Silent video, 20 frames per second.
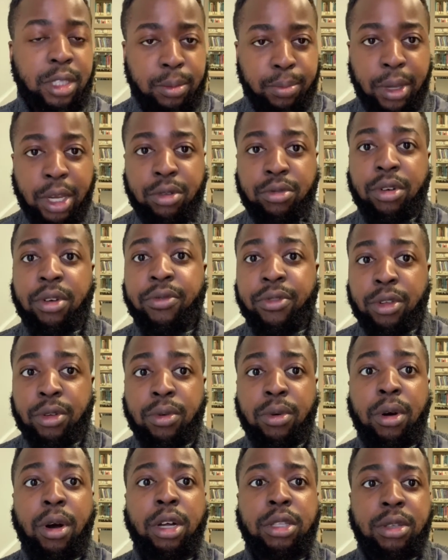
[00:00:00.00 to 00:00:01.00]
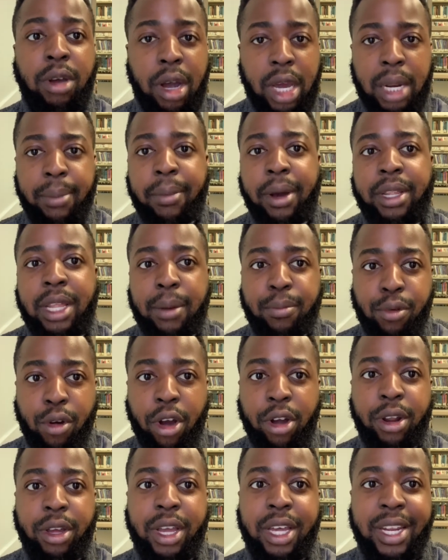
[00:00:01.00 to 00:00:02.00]
make a review talking about that
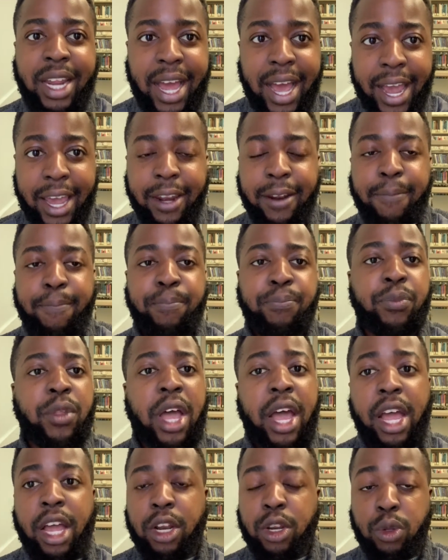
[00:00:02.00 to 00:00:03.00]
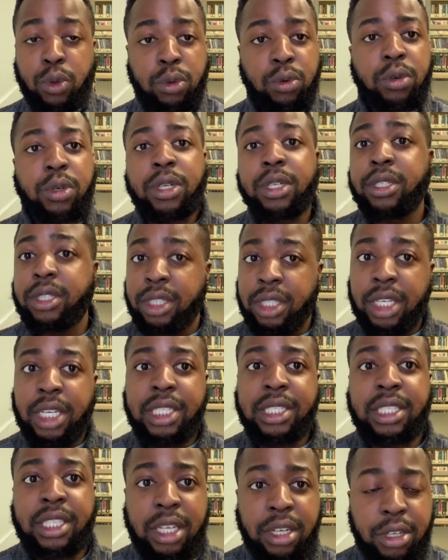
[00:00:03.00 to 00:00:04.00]
product and that item. And you will see
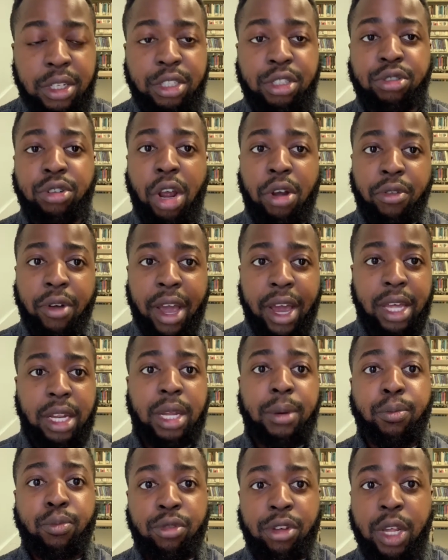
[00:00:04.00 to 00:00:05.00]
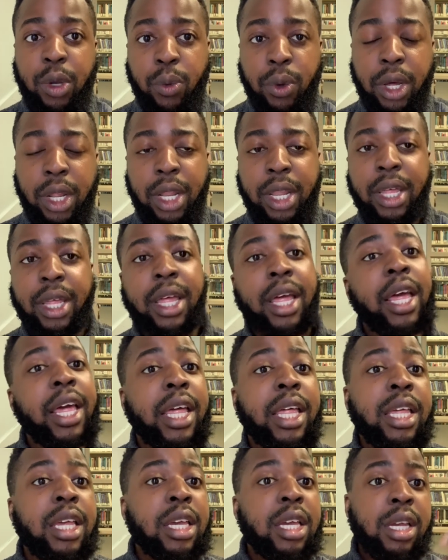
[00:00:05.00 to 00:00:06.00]
sales start racking up pretty quickly.
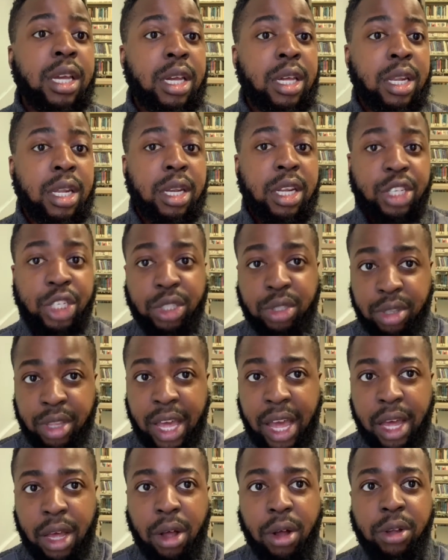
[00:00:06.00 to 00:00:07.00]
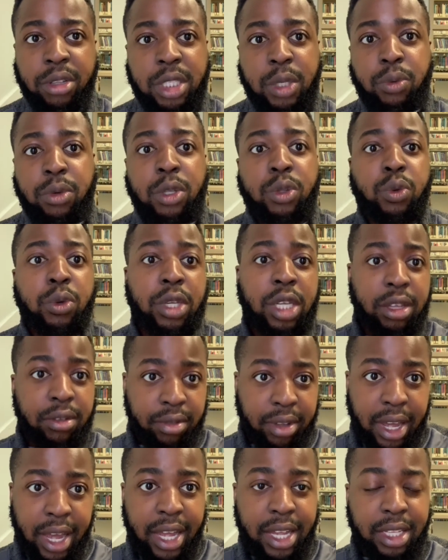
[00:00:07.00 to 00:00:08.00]
In addition to that, also you wanna do
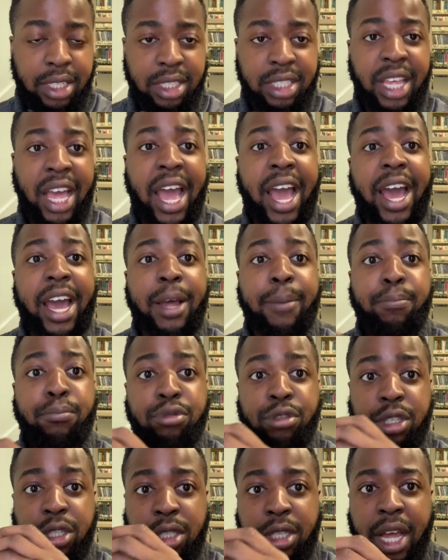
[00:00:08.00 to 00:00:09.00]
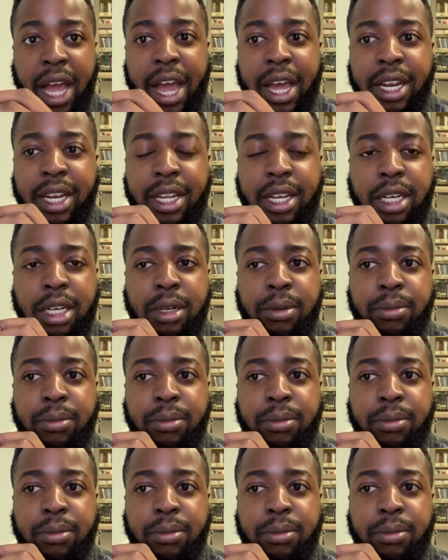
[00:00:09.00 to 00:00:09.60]
gift guides at